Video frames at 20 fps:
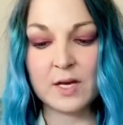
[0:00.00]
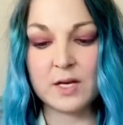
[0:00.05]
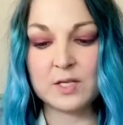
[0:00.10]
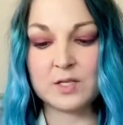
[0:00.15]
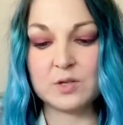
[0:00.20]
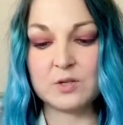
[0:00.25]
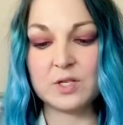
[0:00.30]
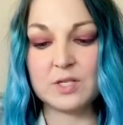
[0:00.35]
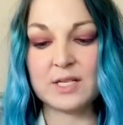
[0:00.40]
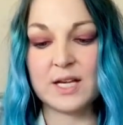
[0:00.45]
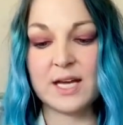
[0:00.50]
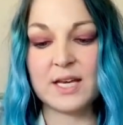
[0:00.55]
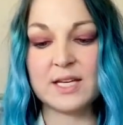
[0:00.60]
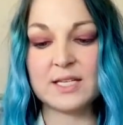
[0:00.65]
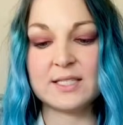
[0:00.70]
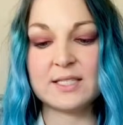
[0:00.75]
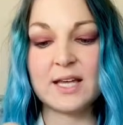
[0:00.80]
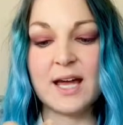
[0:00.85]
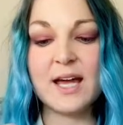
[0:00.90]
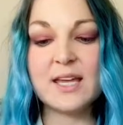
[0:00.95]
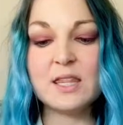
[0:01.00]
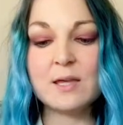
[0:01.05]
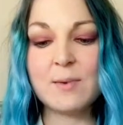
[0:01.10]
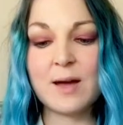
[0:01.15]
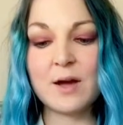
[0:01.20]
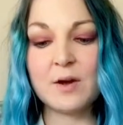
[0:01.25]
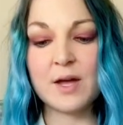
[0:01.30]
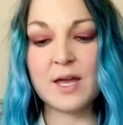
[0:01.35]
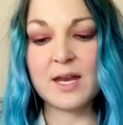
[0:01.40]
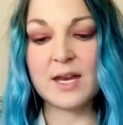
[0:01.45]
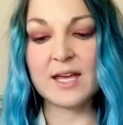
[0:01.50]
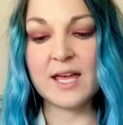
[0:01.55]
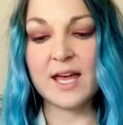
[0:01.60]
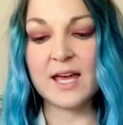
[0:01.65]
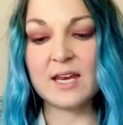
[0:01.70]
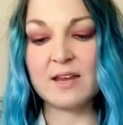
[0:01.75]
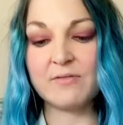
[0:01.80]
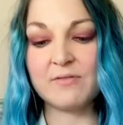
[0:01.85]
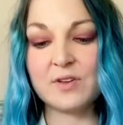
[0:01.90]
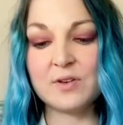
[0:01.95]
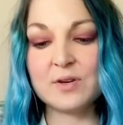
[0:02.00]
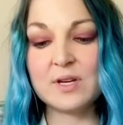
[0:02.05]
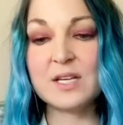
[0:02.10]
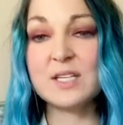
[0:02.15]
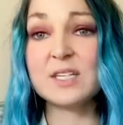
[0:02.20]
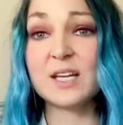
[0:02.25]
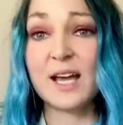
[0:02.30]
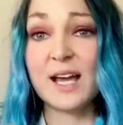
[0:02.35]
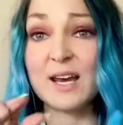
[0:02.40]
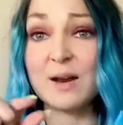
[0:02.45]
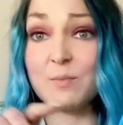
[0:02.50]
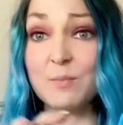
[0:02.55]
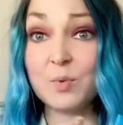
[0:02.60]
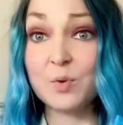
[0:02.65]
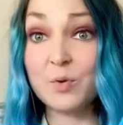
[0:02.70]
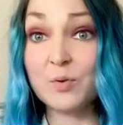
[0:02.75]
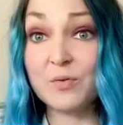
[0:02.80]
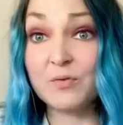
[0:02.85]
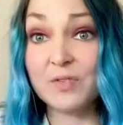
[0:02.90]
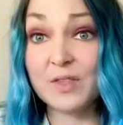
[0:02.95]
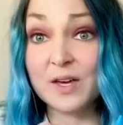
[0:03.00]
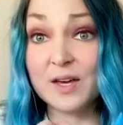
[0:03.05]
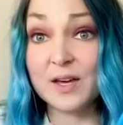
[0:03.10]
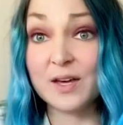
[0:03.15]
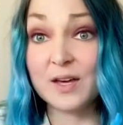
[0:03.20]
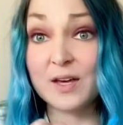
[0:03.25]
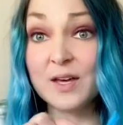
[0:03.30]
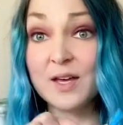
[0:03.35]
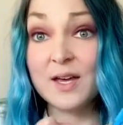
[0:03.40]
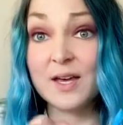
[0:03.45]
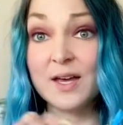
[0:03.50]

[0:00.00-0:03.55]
So just kind of slide them out, and again, if you need to kind of move the